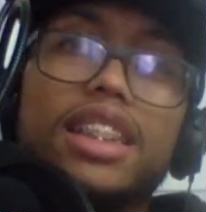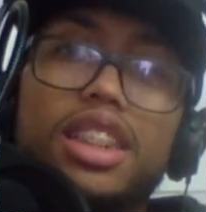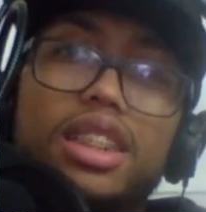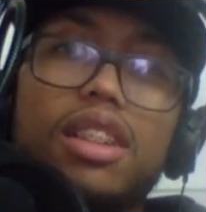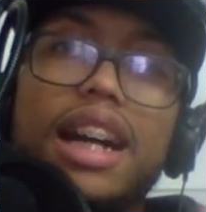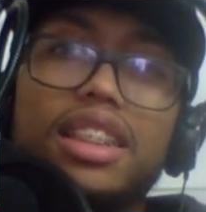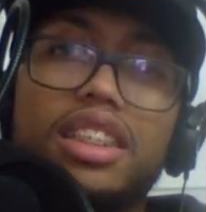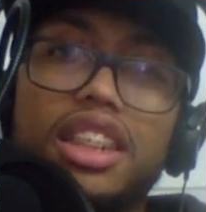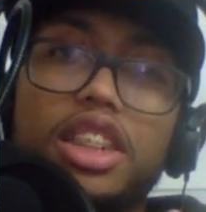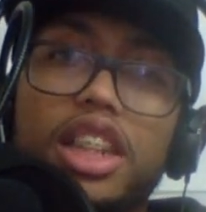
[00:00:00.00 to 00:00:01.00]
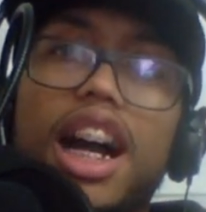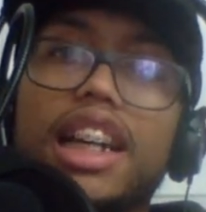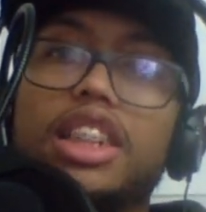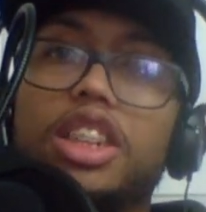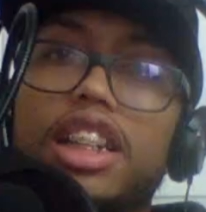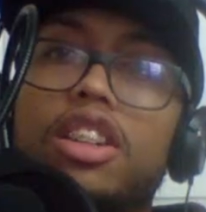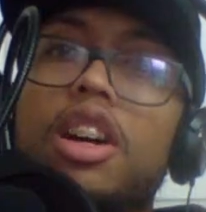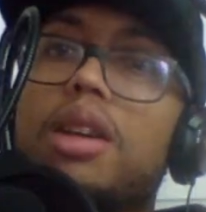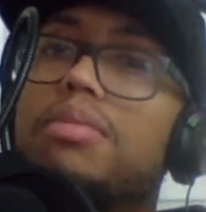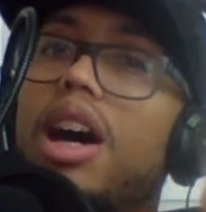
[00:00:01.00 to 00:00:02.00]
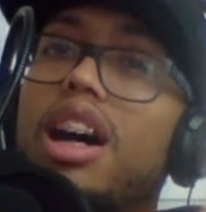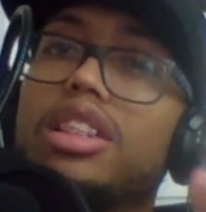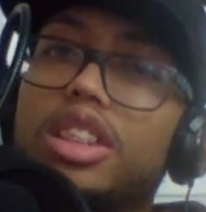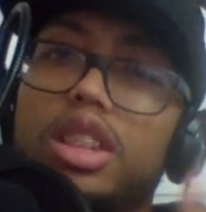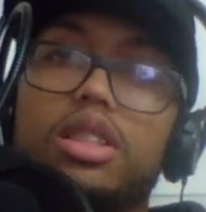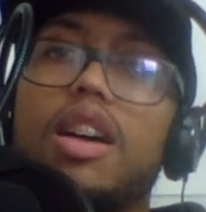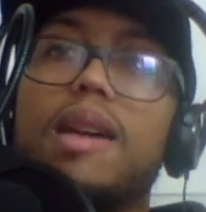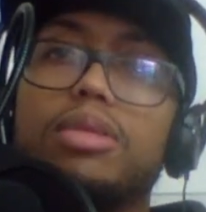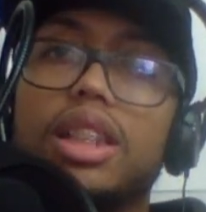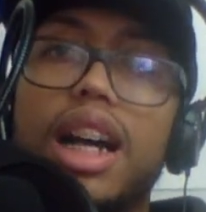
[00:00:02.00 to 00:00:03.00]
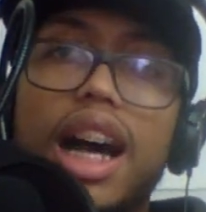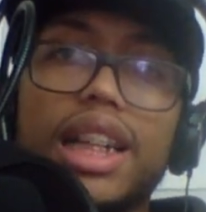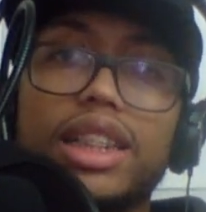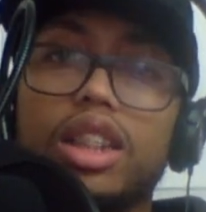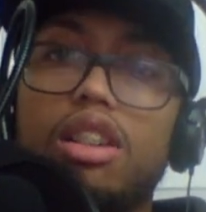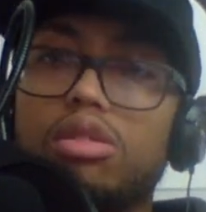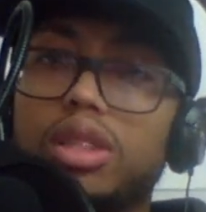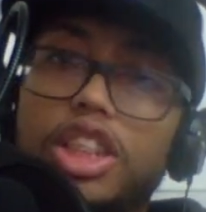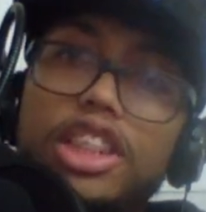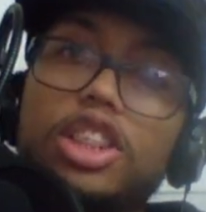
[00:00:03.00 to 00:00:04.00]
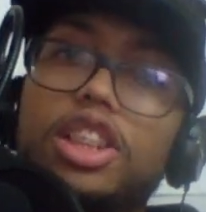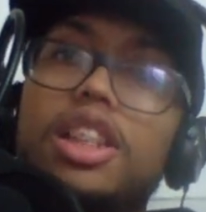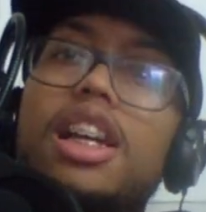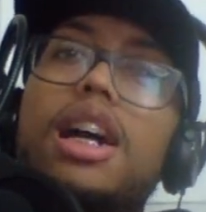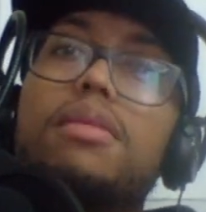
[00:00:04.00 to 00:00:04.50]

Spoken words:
Subscribe to the TG Hockey channel, but also subscribe to the Hockey Talk with TG